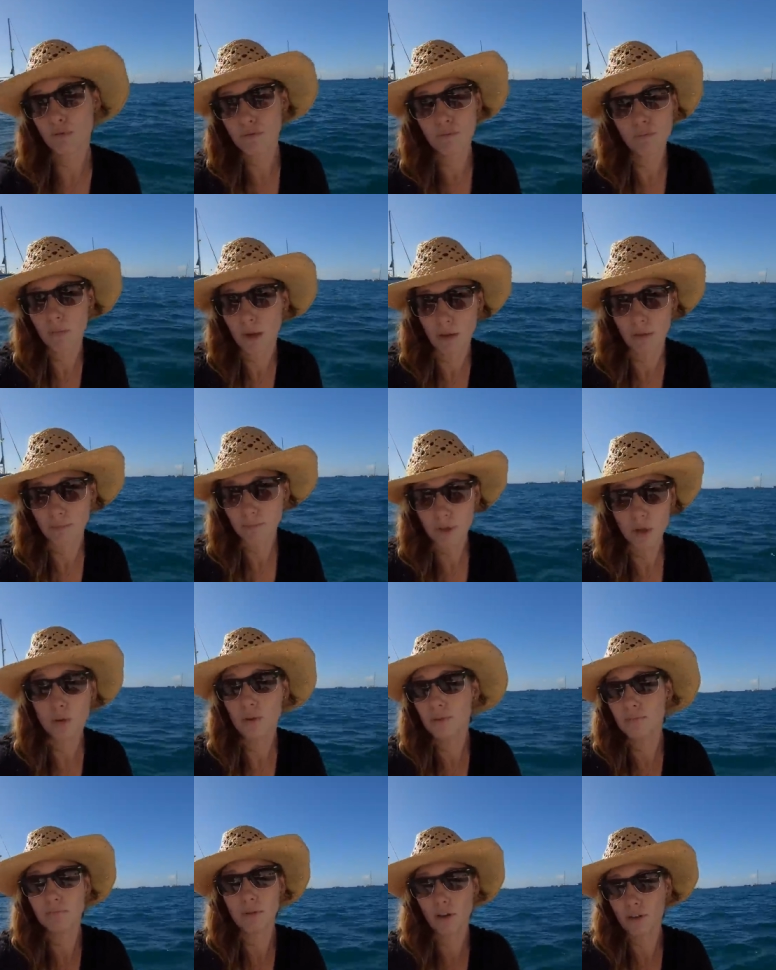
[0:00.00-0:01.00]
of, uh,
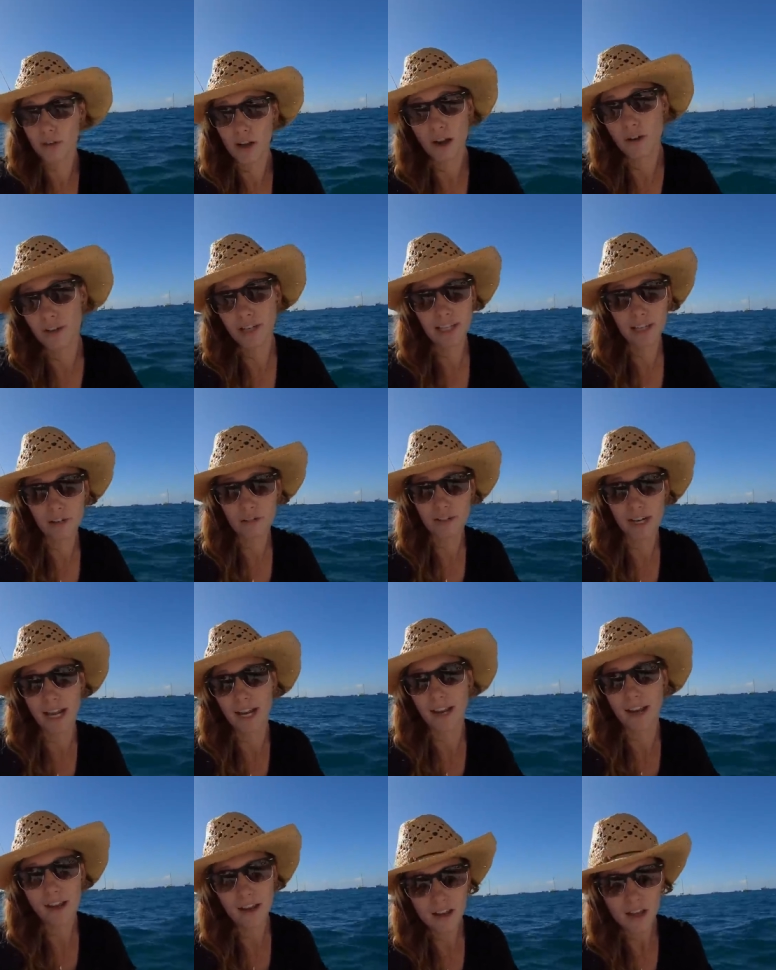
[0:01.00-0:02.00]
who are currently in
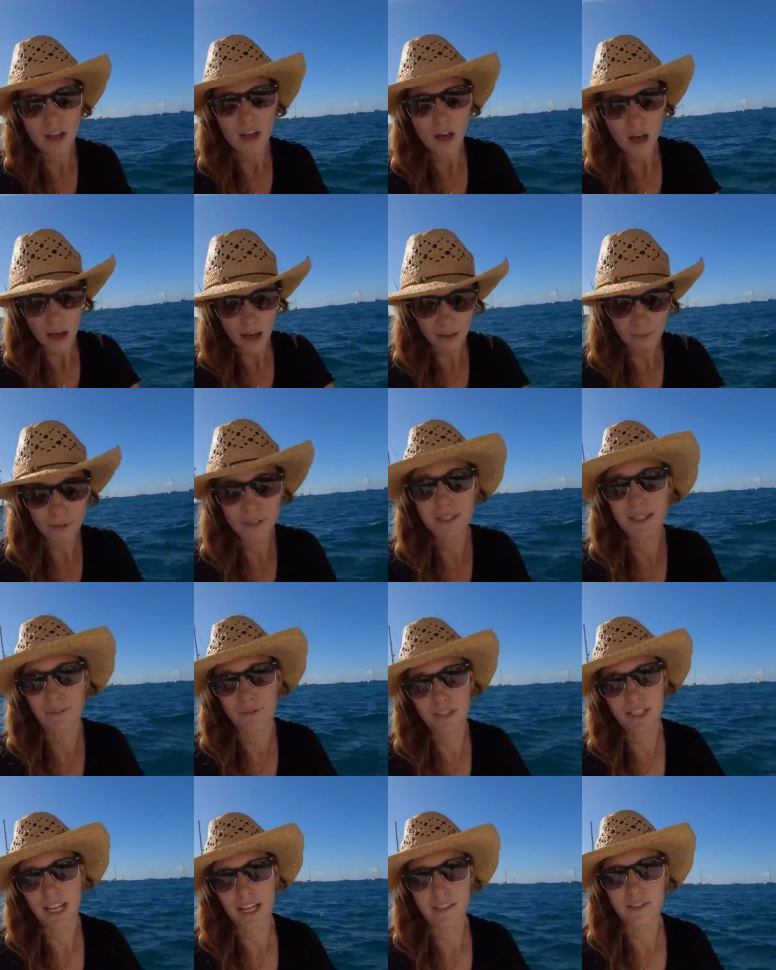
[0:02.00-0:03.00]
Grenada, uh, for
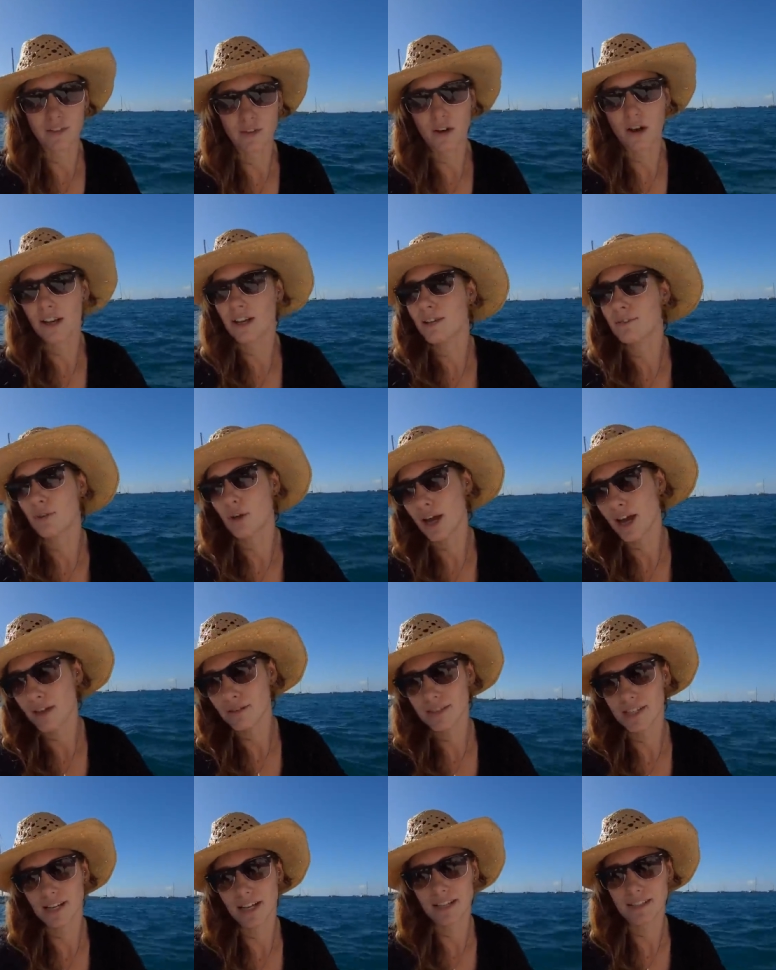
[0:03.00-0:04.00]
seven days. You can't leave your
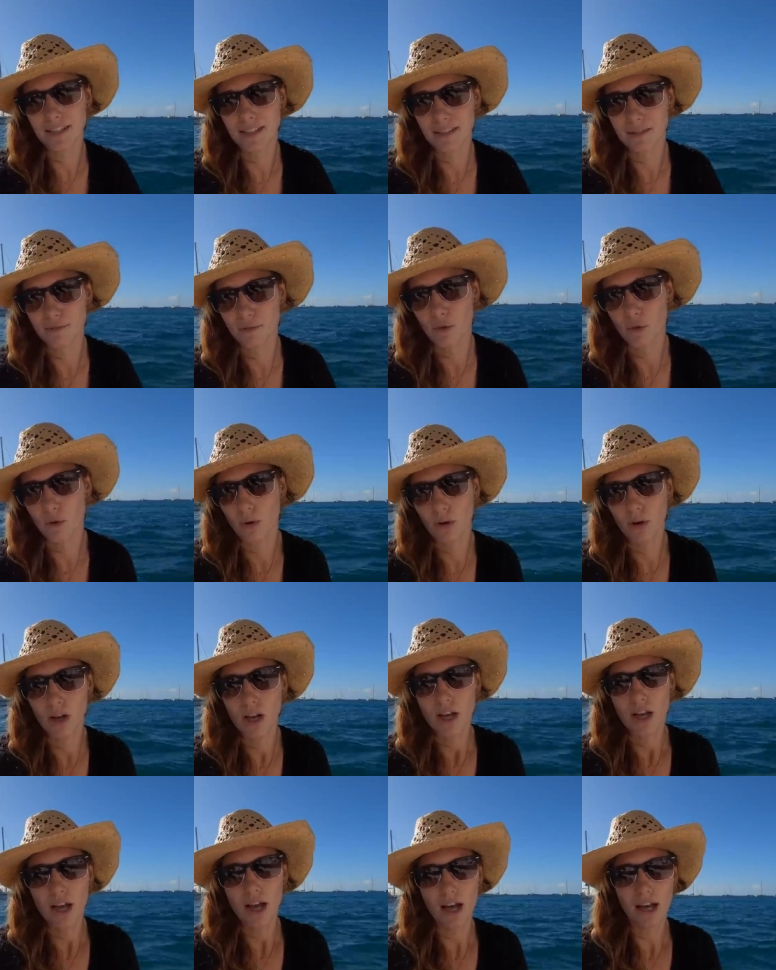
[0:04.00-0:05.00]
house unless it's for
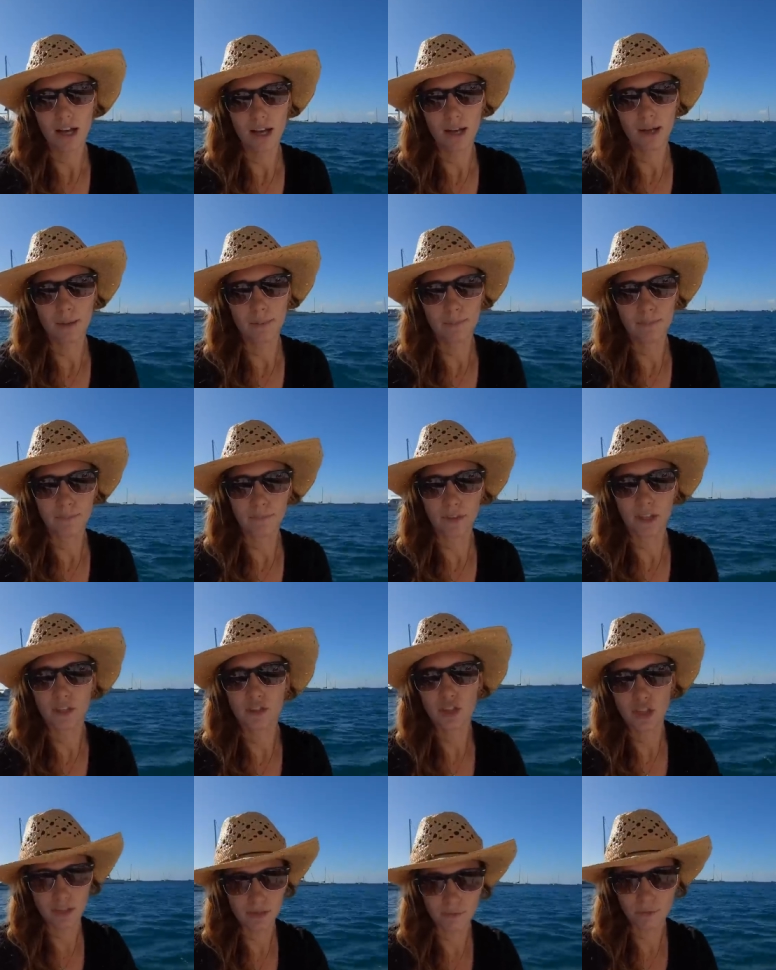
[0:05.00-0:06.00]
um,
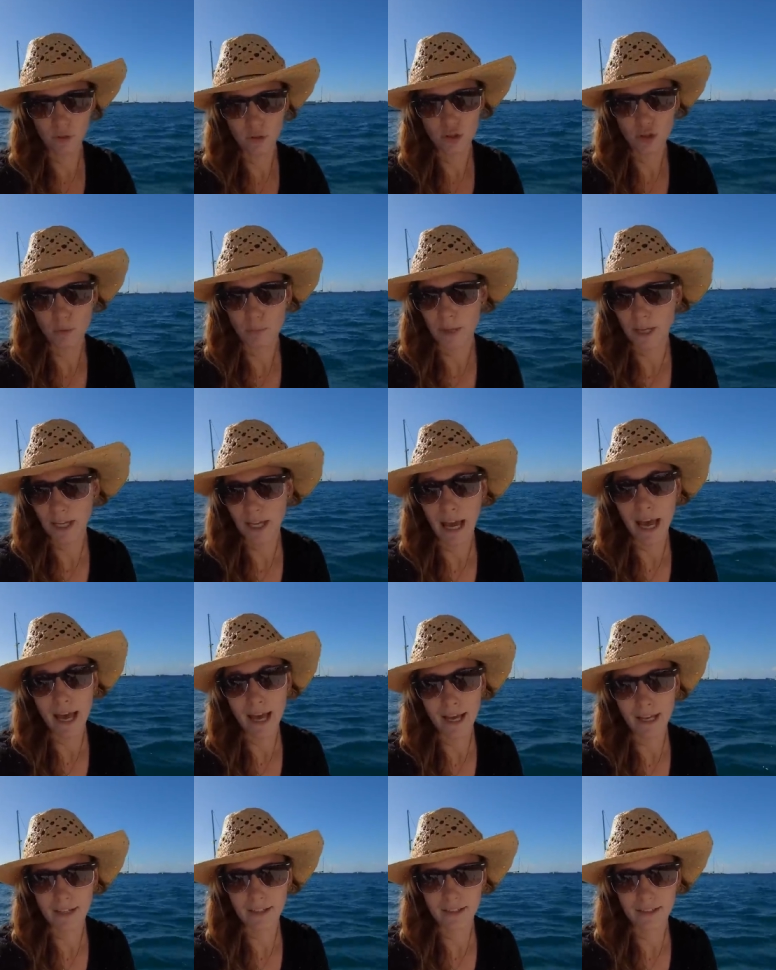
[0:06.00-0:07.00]
just food shopping
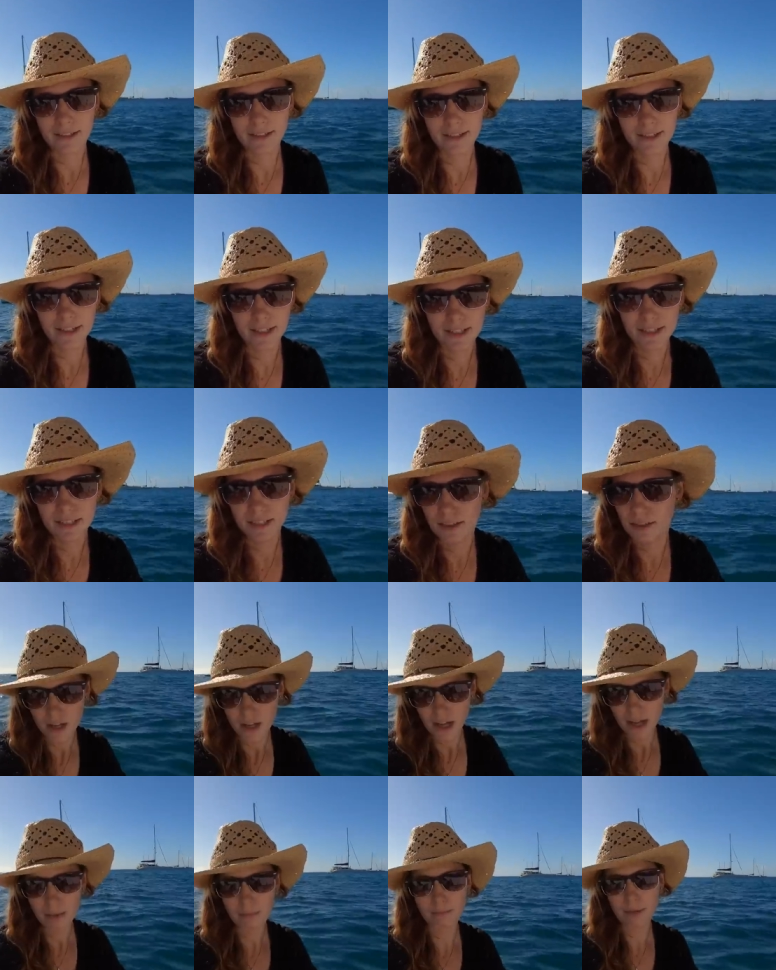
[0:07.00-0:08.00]
and
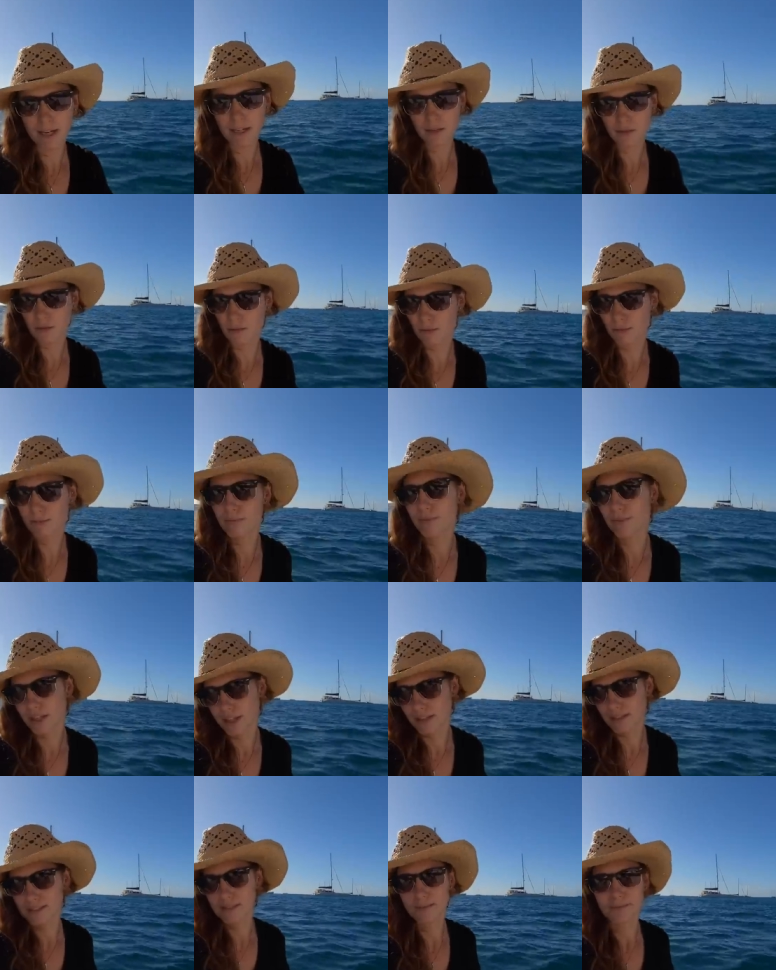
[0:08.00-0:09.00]
and medical
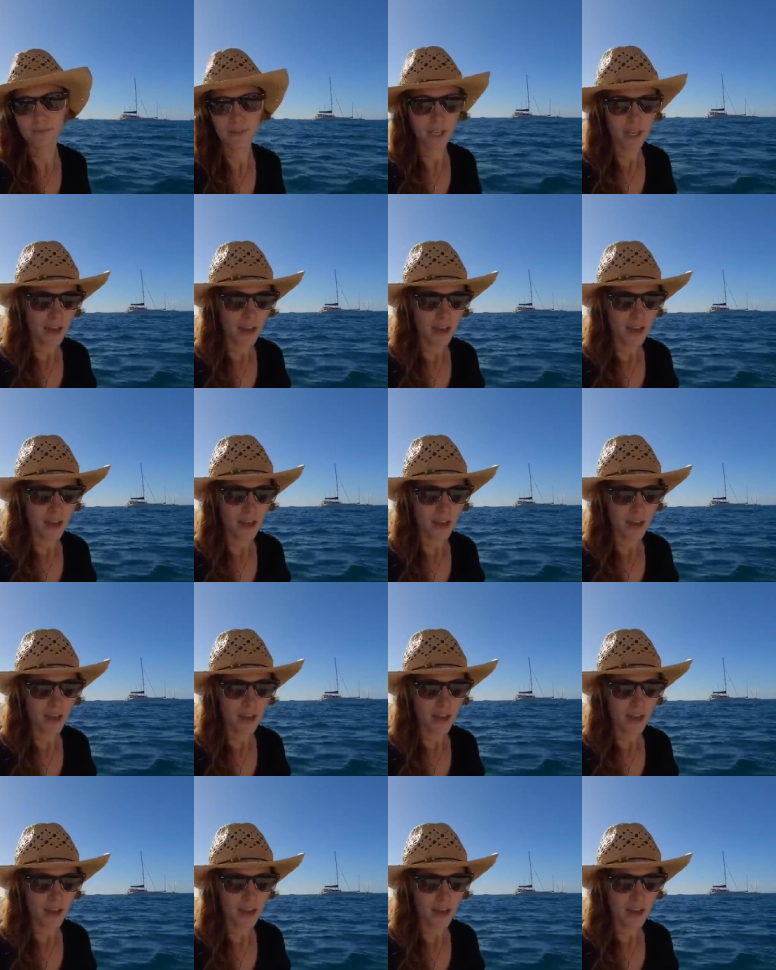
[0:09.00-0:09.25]
things.